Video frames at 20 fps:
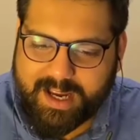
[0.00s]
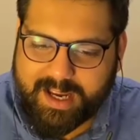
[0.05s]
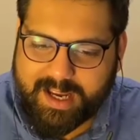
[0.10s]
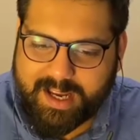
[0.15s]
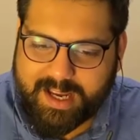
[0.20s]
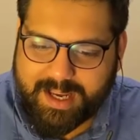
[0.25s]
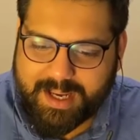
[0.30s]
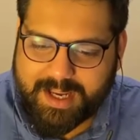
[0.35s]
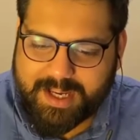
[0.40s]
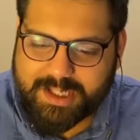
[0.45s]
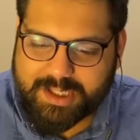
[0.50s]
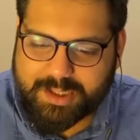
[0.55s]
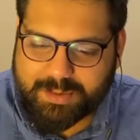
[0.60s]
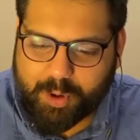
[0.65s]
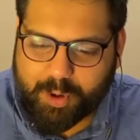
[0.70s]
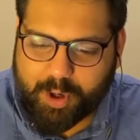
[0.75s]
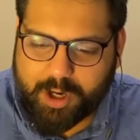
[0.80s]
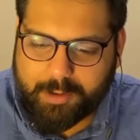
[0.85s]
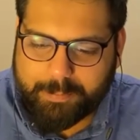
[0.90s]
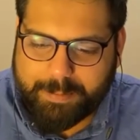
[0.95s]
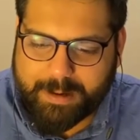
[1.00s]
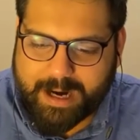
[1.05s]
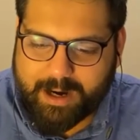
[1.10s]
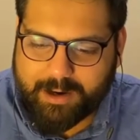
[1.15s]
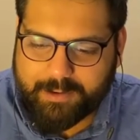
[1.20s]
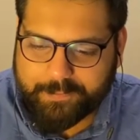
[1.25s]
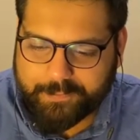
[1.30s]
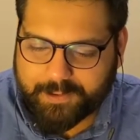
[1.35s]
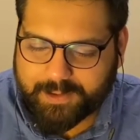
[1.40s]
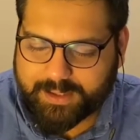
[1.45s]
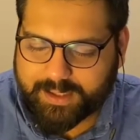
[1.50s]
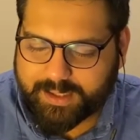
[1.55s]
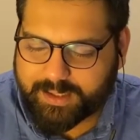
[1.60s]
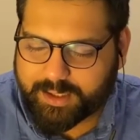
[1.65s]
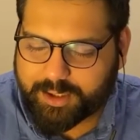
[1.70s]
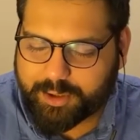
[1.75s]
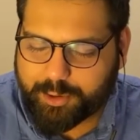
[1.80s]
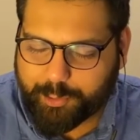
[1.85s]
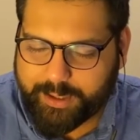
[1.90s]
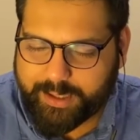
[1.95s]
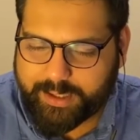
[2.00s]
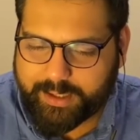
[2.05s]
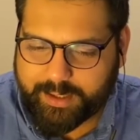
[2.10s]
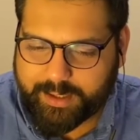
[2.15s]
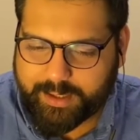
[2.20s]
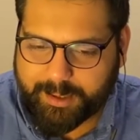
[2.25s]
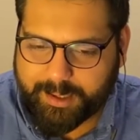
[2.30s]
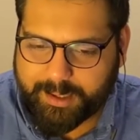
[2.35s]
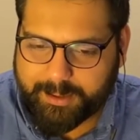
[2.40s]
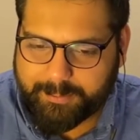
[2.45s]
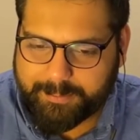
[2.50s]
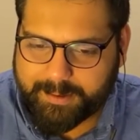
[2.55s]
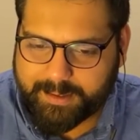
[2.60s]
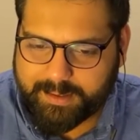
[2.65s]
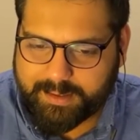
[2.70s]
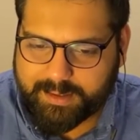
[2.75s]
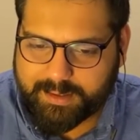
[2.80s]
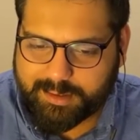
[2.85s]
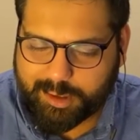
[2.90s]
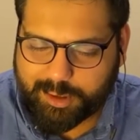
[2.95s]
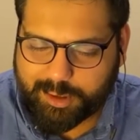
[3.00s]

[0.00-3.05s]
He's more powerful than the Queen, in my opinion. The